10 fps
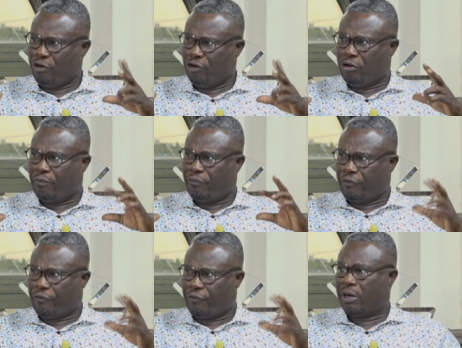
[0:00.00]
freedom,
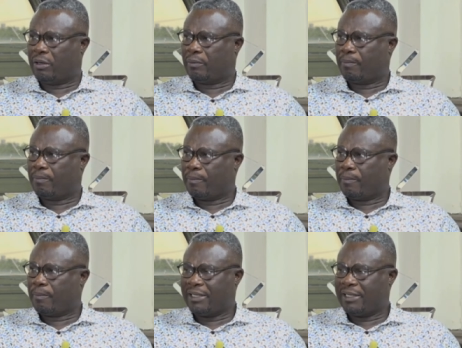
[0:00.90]
freedom.
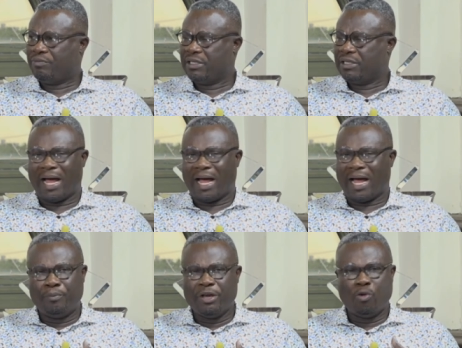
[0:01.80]
That means I
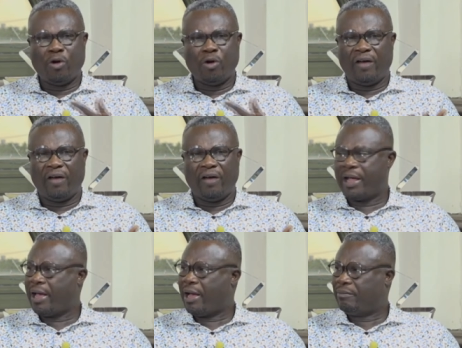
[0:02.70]
can be whoever
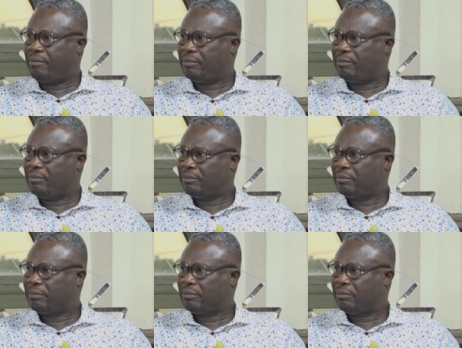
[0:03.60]
I am.
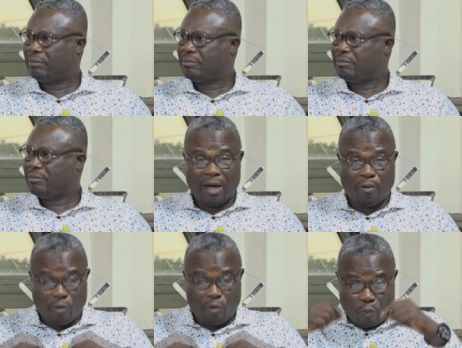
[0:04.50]
If
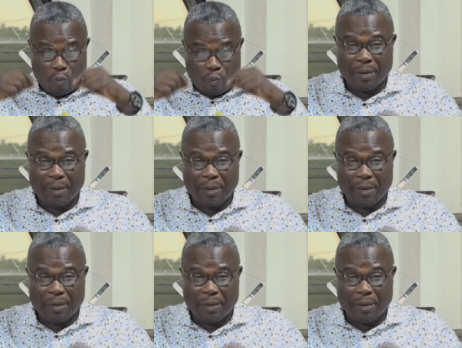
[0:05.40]
and